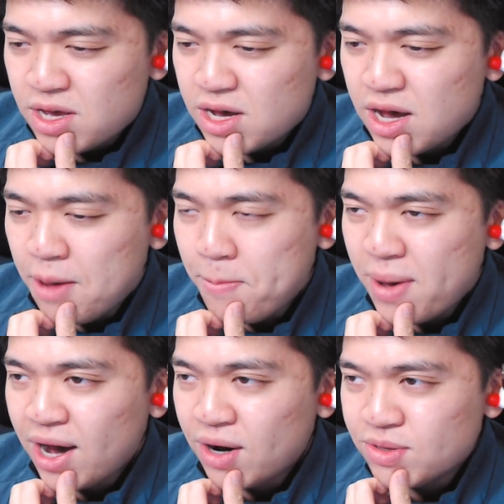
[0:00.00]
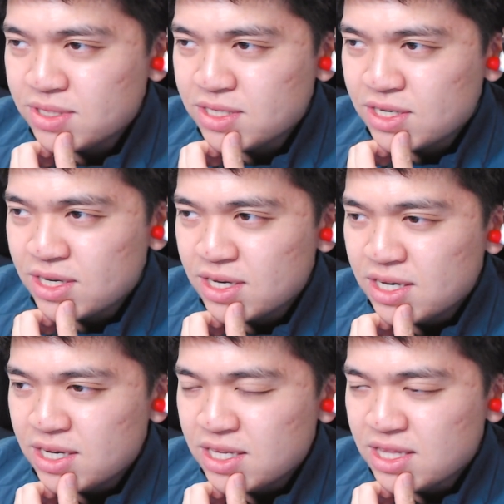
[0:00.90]
about
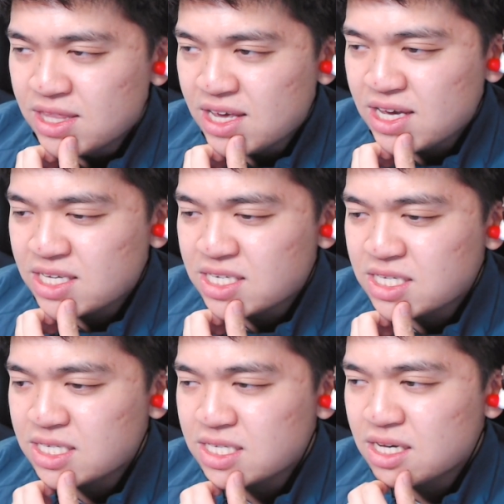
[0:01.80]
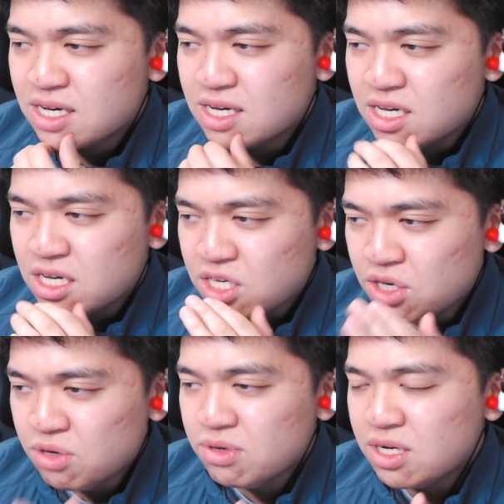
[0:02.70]
this
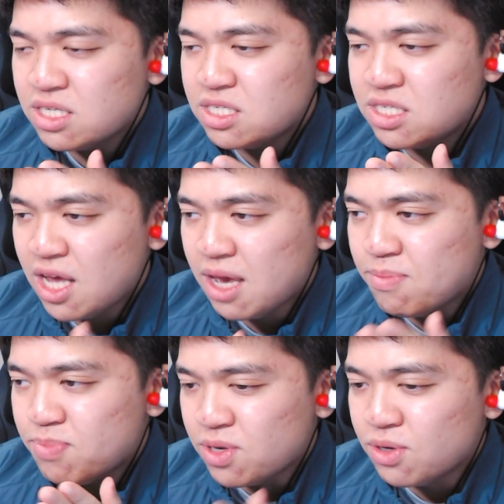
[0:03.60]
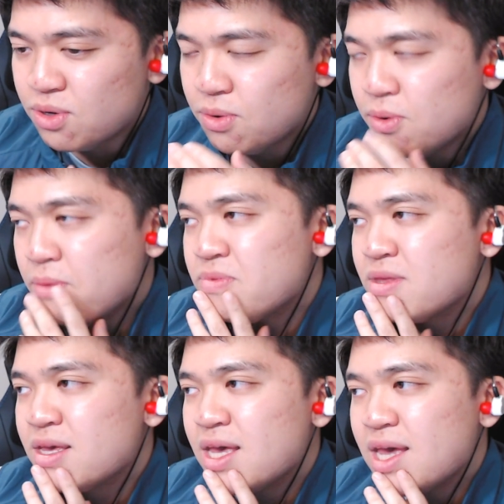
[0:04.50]
unit debut,
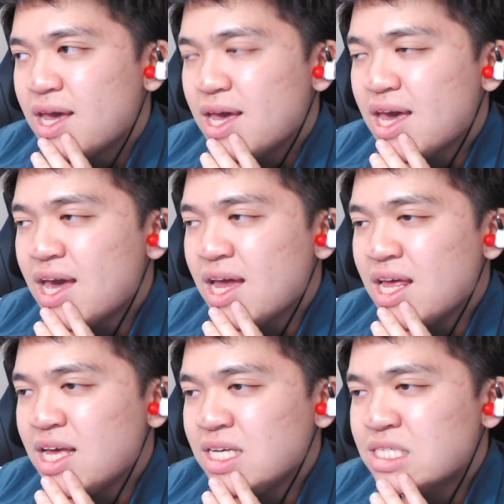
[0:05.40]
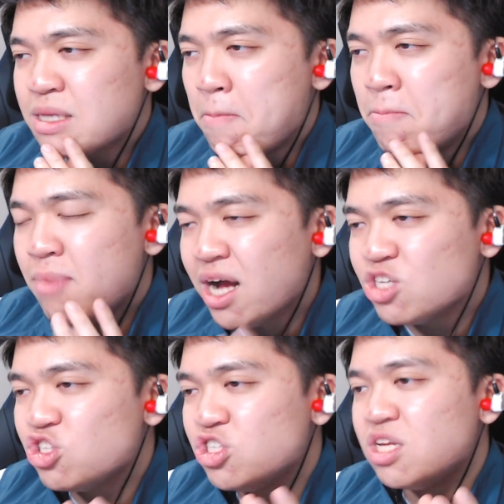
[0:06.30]
it is
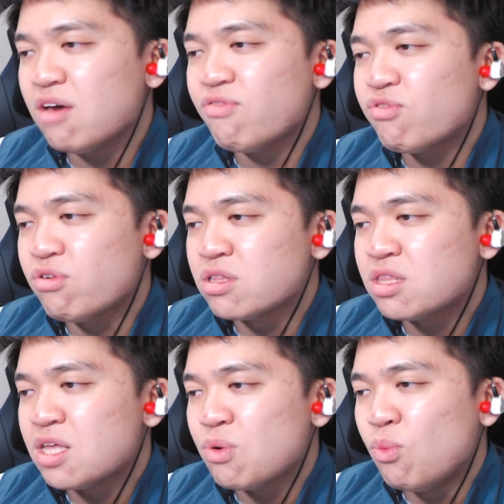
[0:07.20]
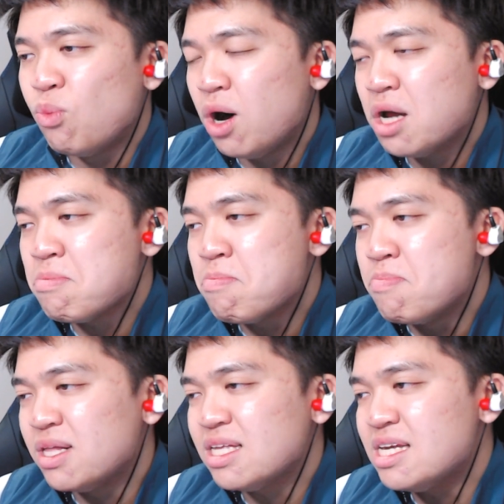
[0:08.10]
much different than what
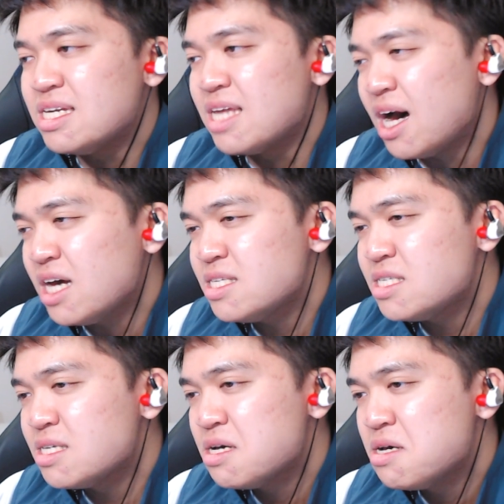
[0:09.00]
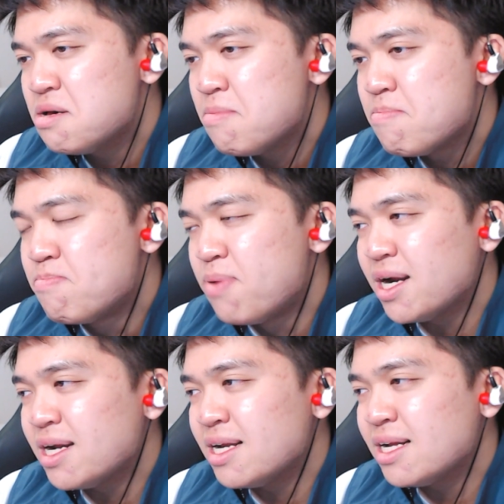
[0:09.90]
Billlie does, but